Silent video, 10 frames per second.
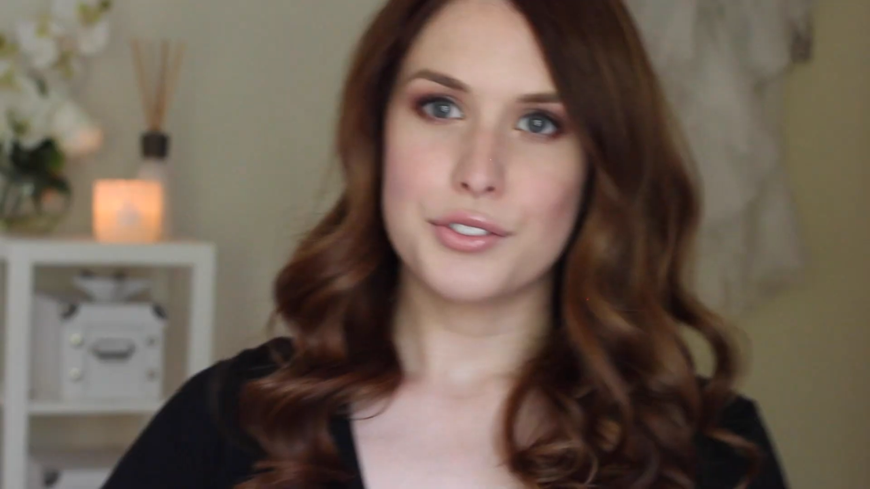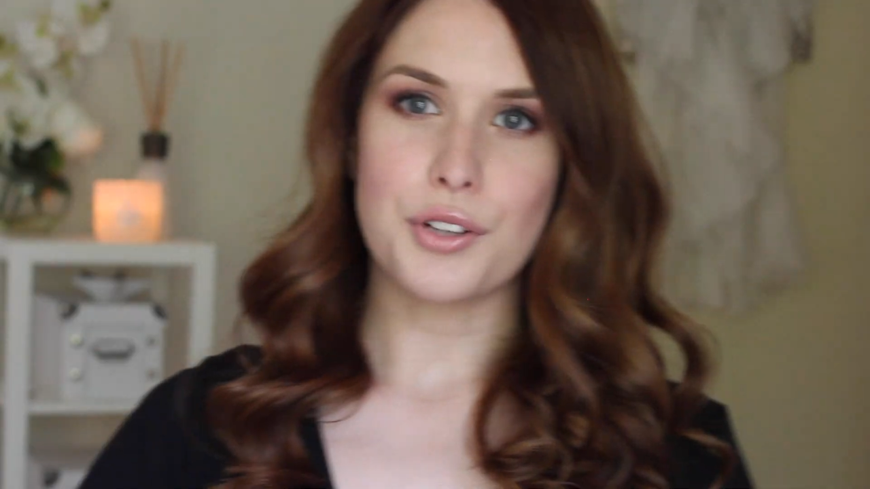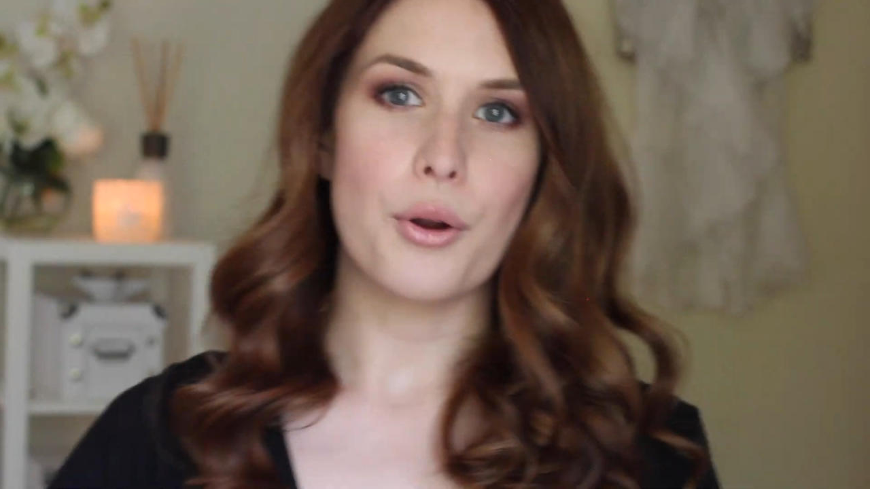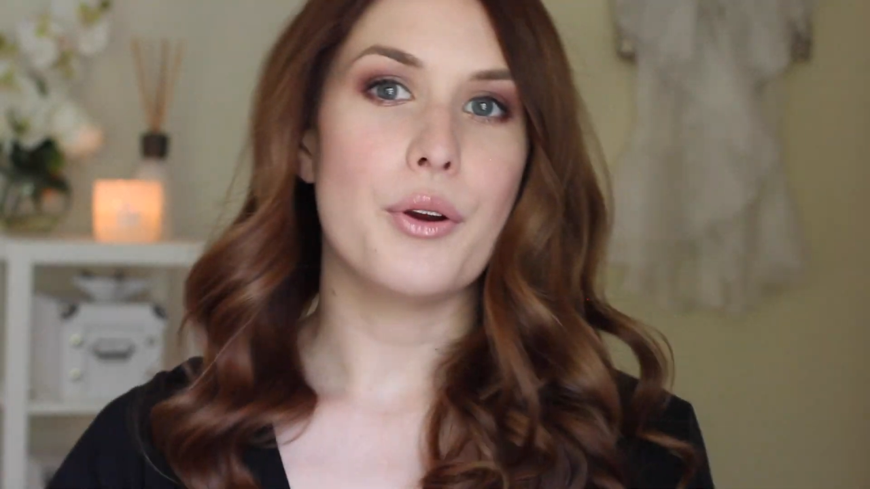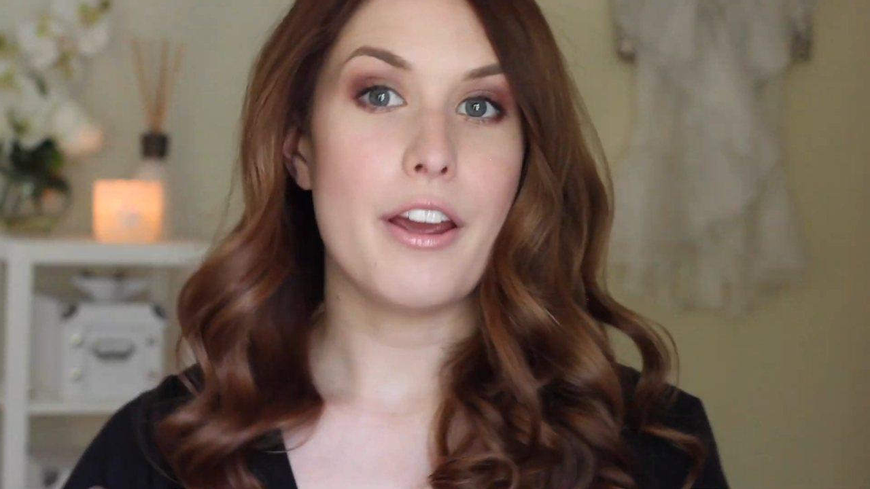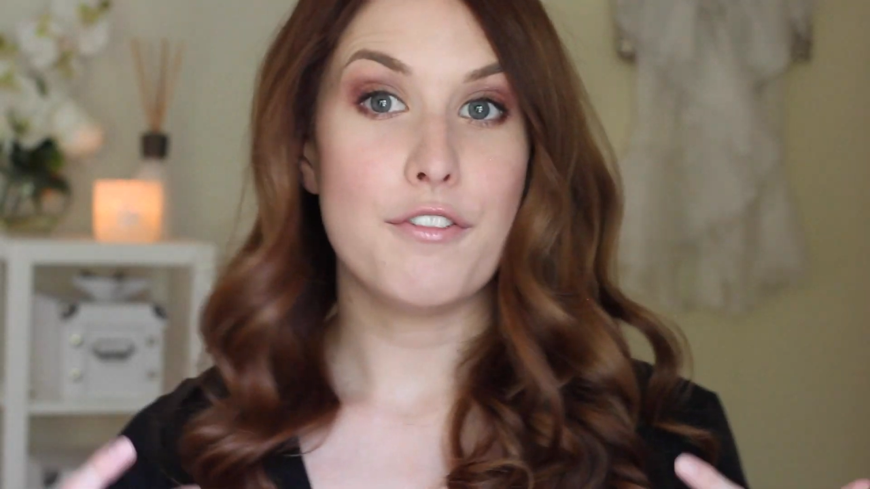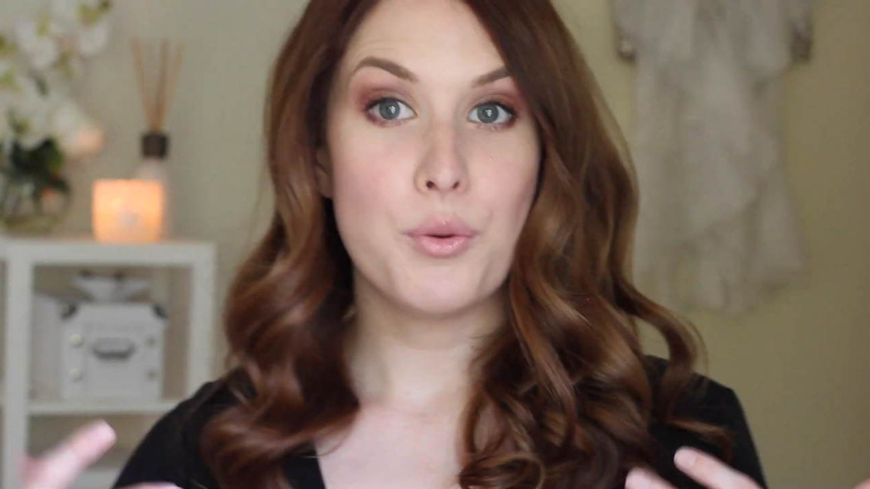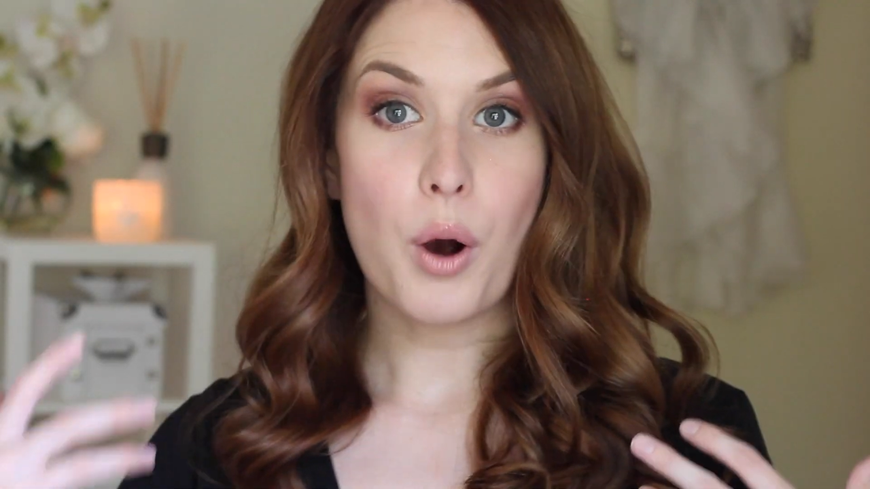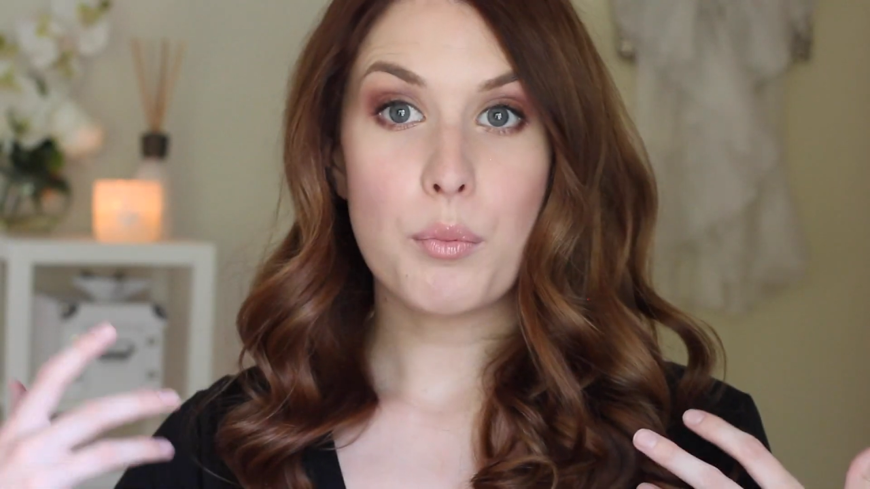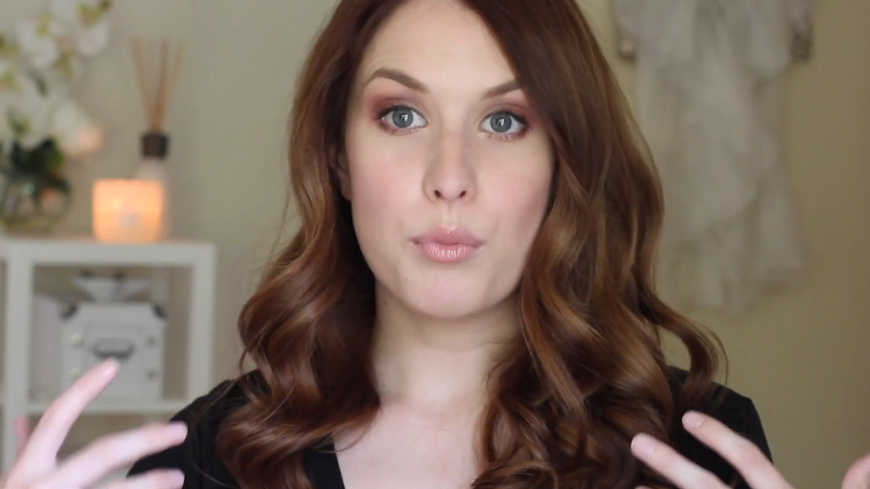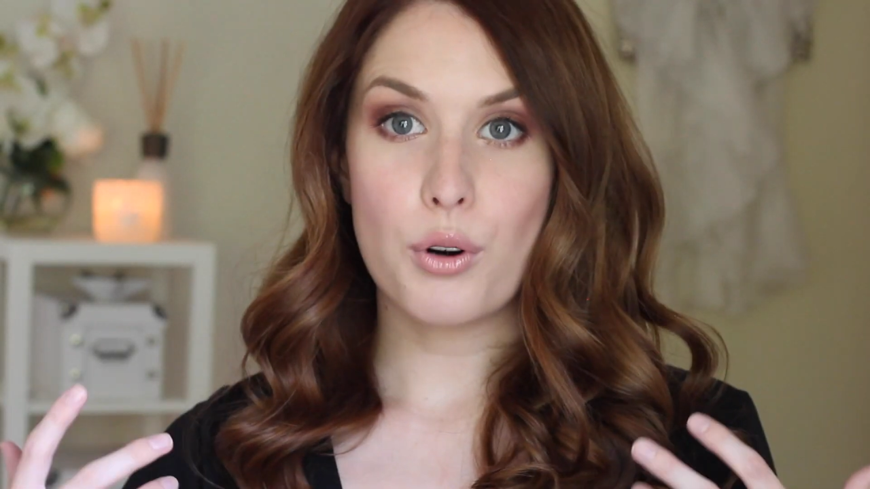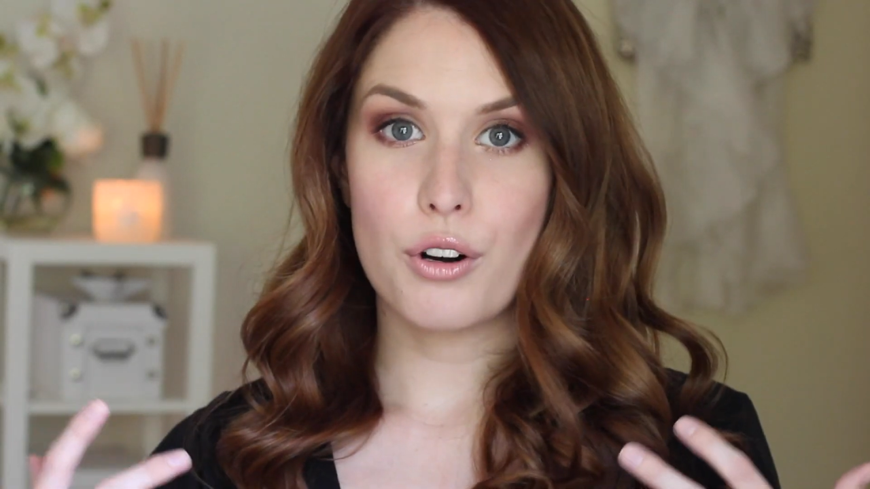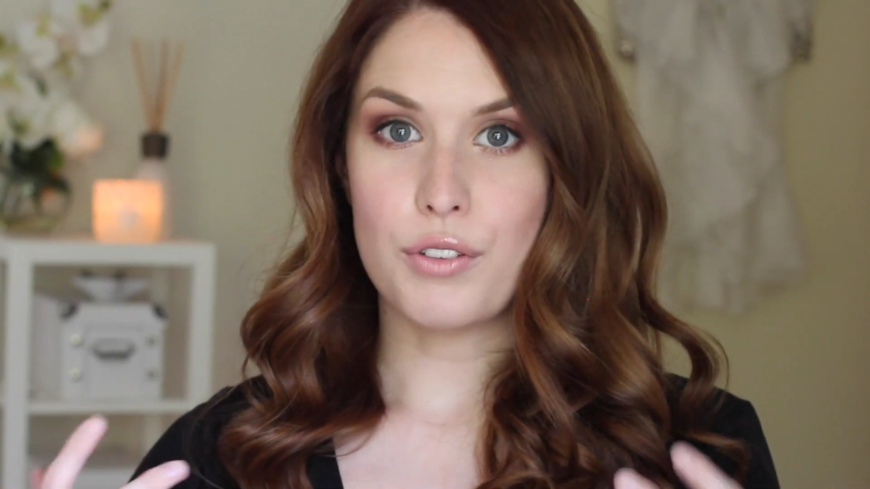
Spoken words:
So if you want more